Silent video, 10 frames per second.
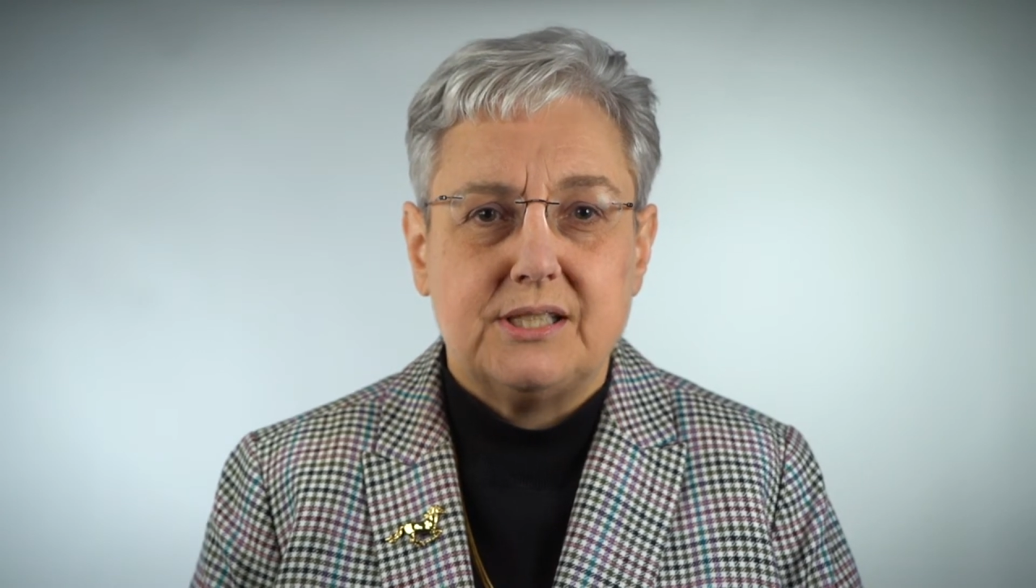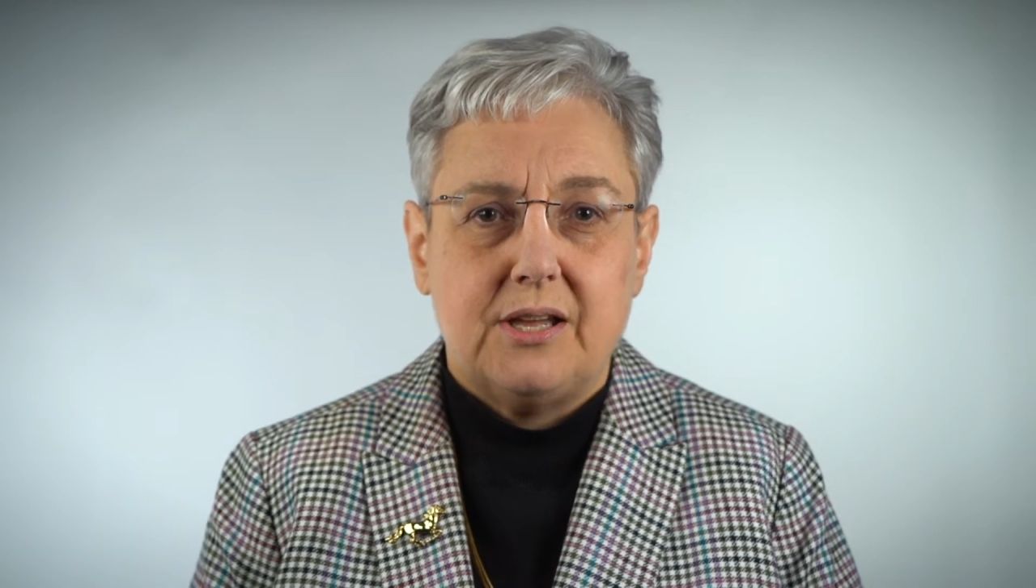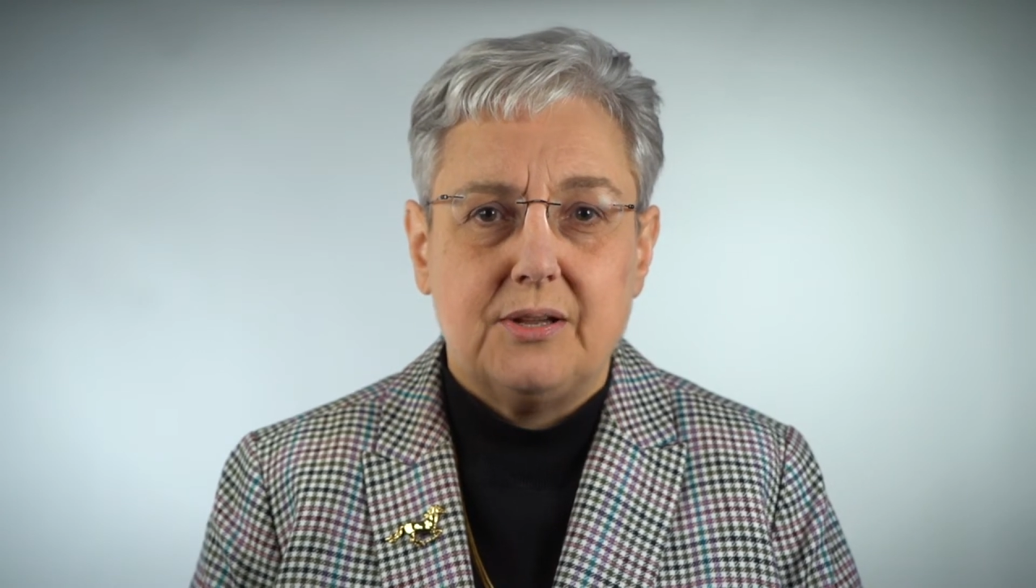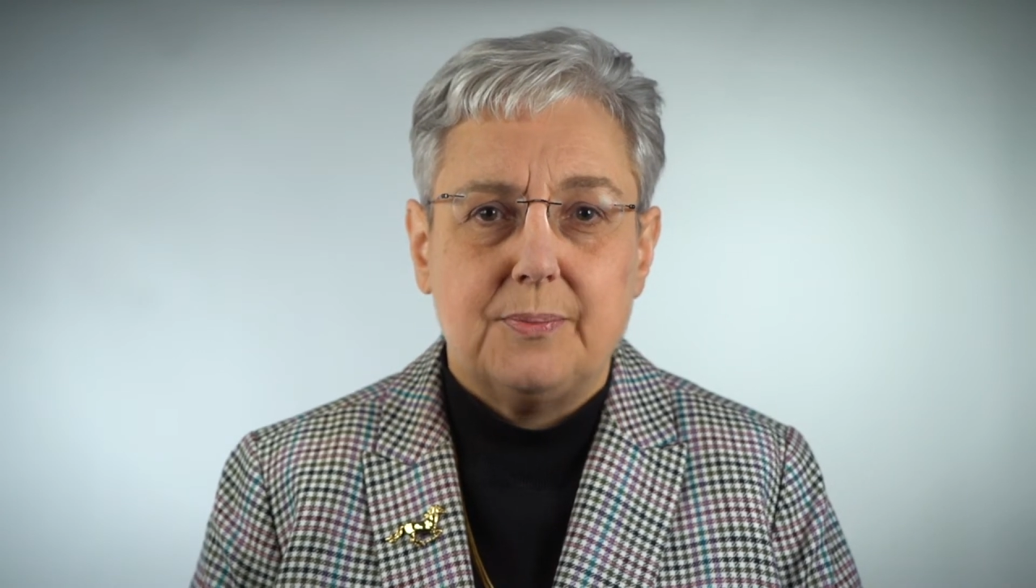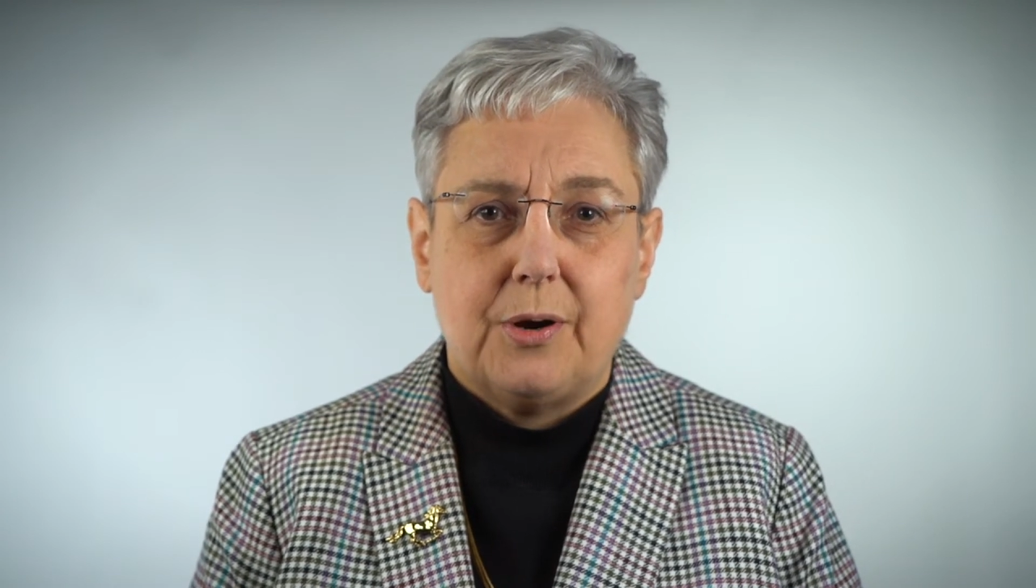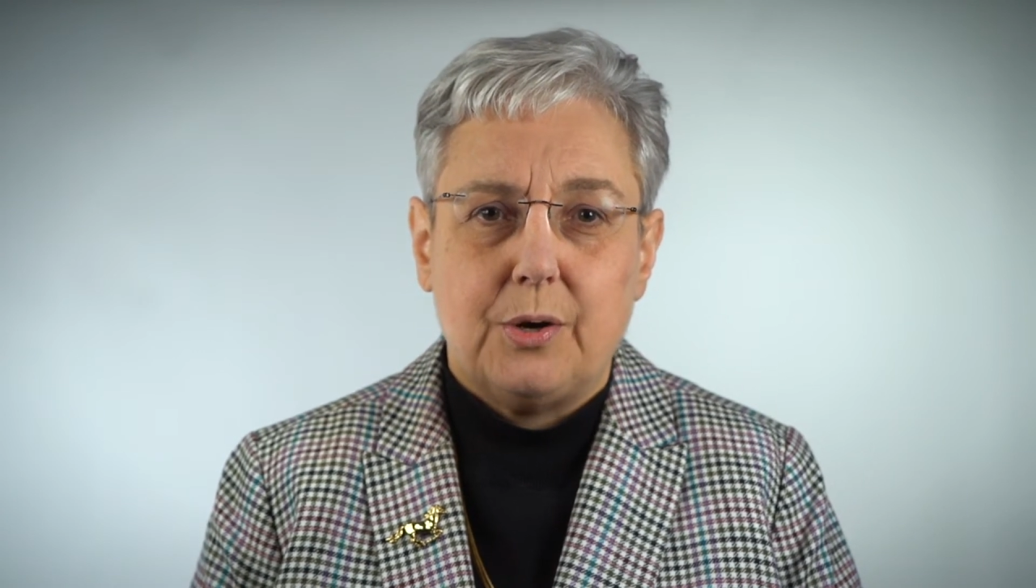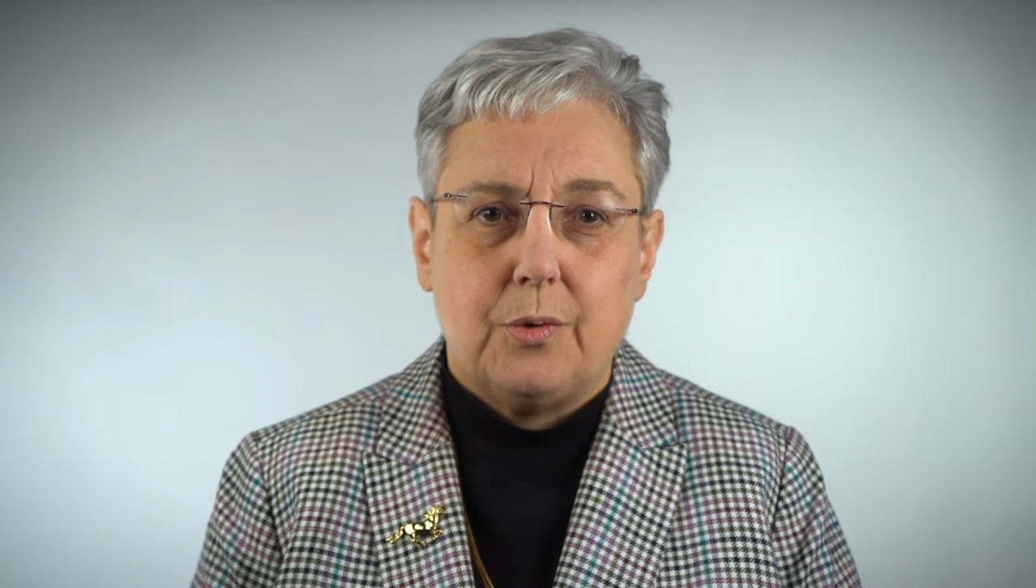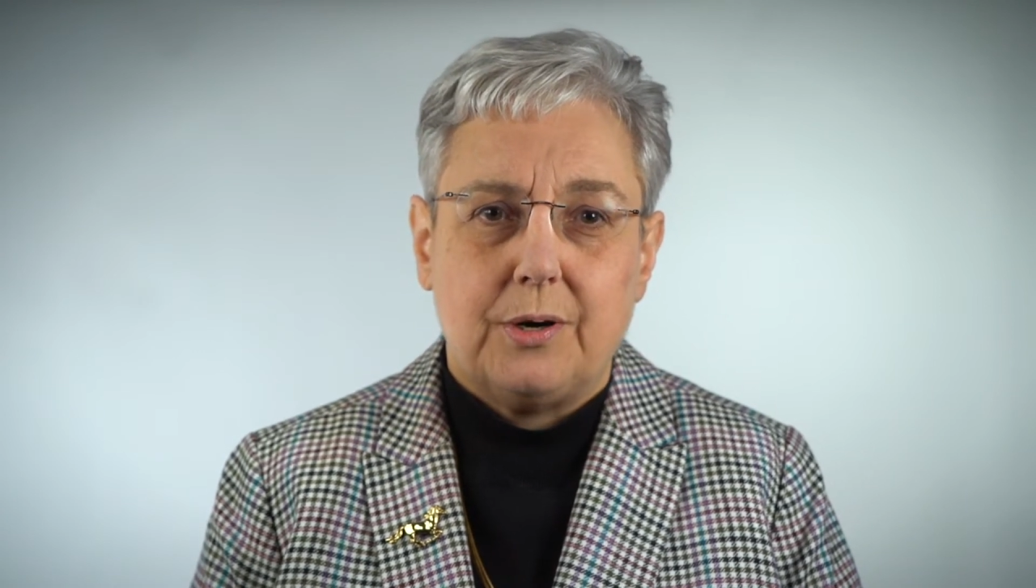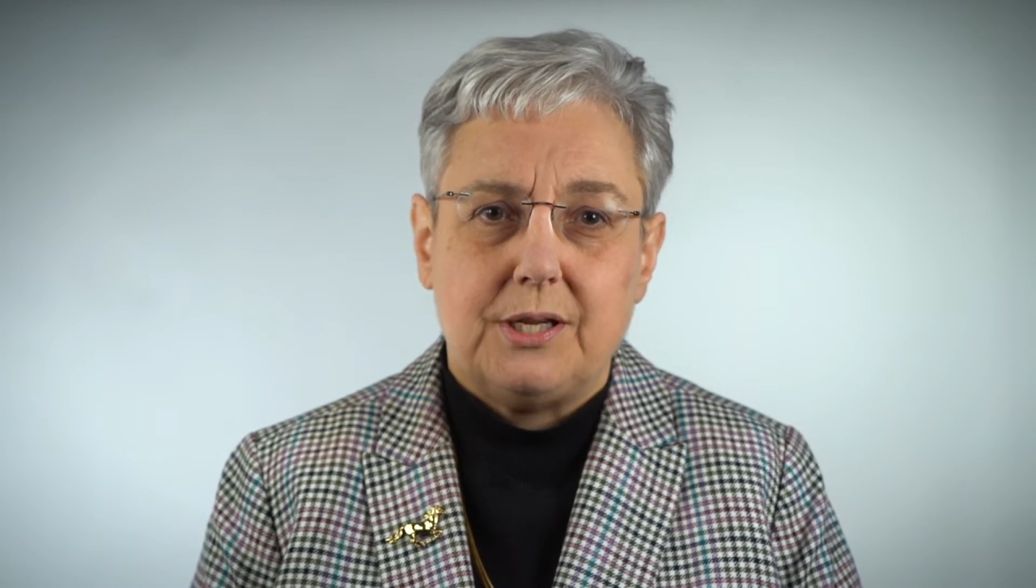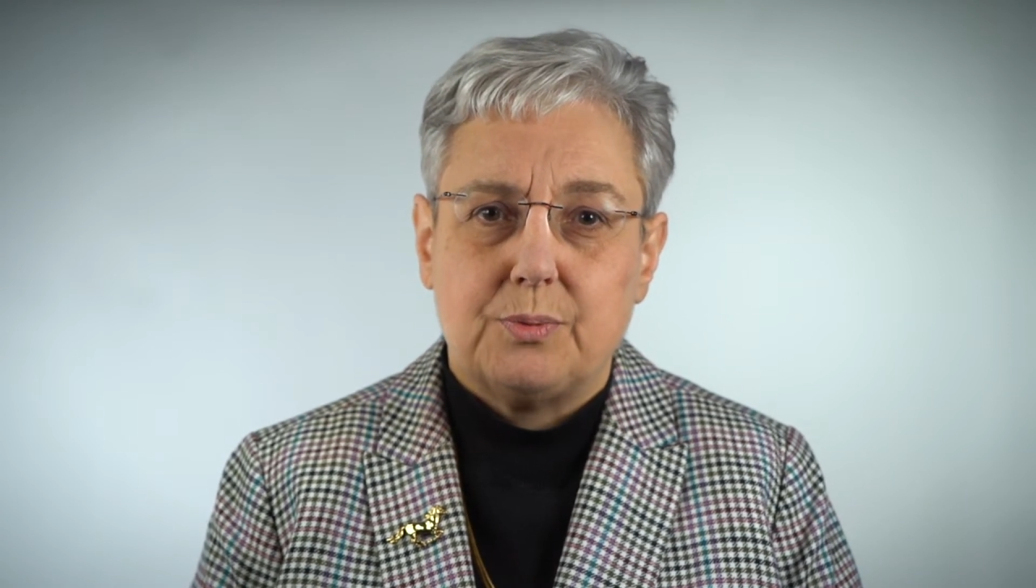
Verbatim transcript: other priorities